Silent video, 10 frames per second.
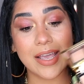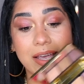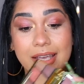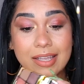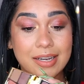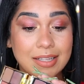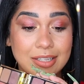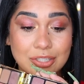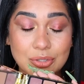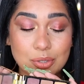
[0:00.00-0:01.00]
and
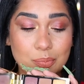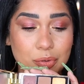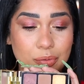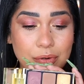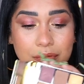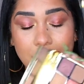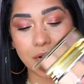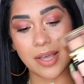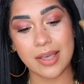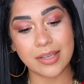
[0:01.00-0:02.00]
they're just beautiful,
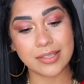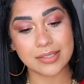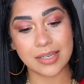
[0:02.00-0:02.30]
guys.